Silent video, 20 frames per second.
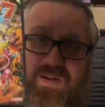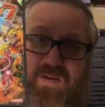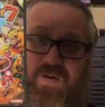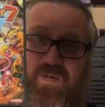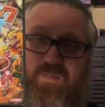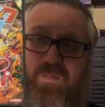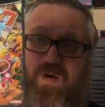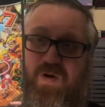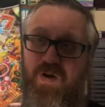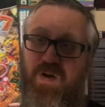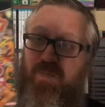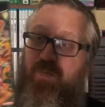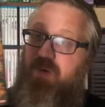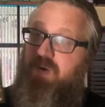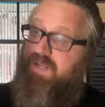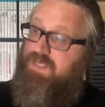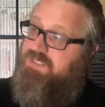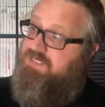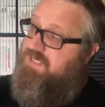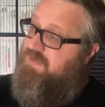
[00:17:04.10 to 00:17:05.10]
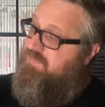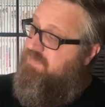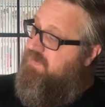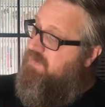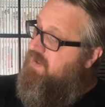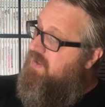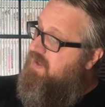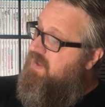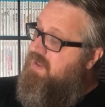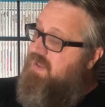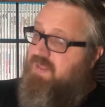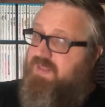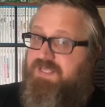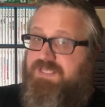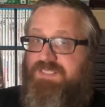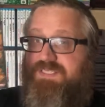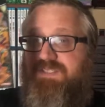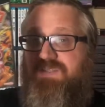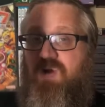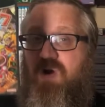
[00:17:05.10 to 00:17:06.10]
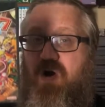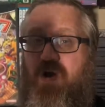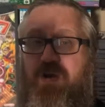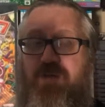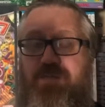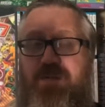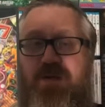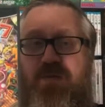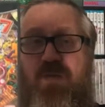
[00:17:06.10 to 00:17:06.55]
Mario Party 7? This is arguably